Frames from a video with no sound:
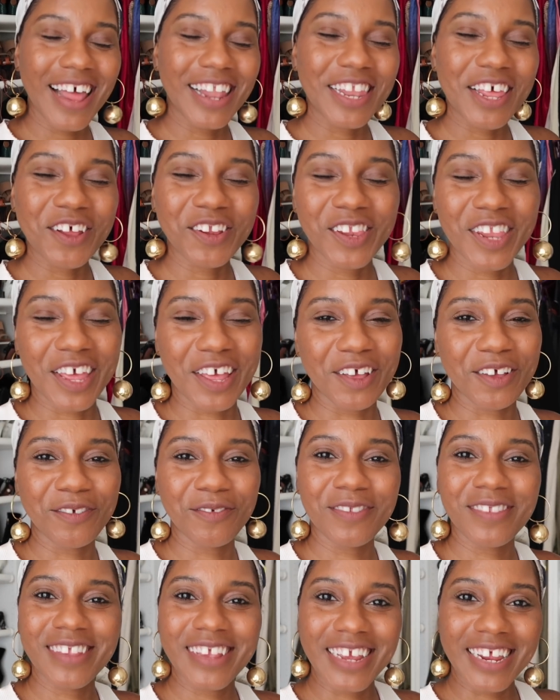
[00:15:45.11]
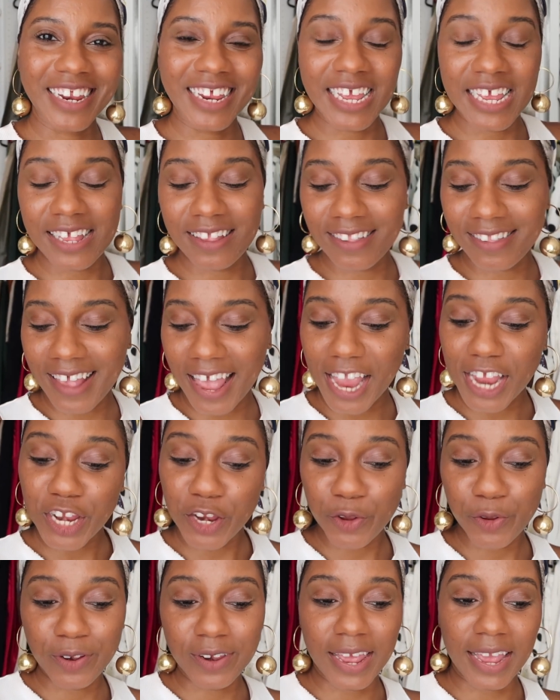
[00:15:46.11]
Hello loves, it is a
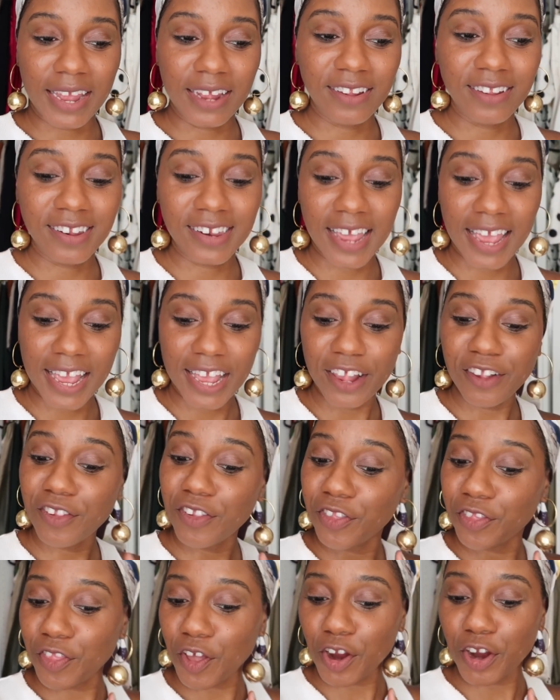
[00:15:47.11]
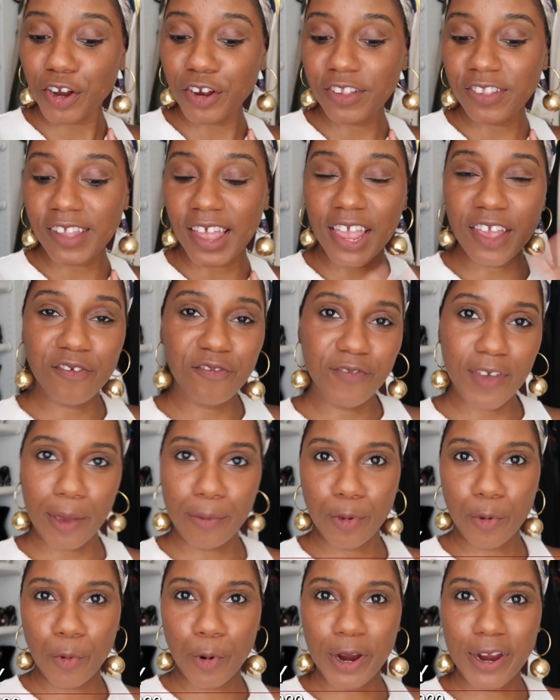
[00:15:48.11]
new day. Today is Thursday,
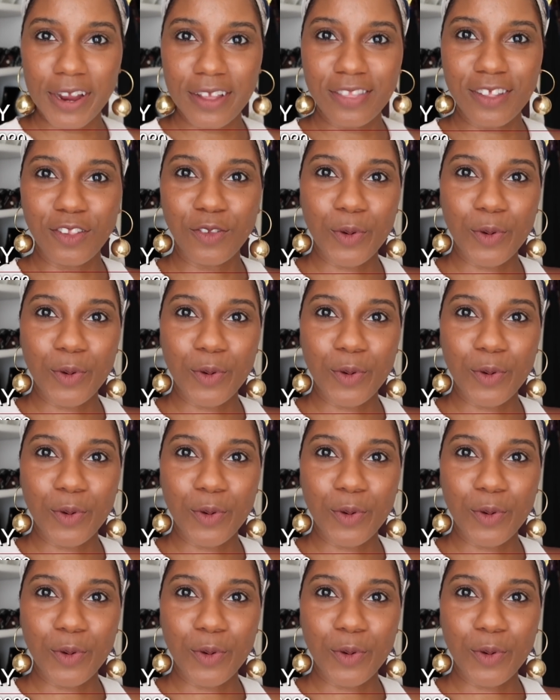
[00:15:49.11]
February the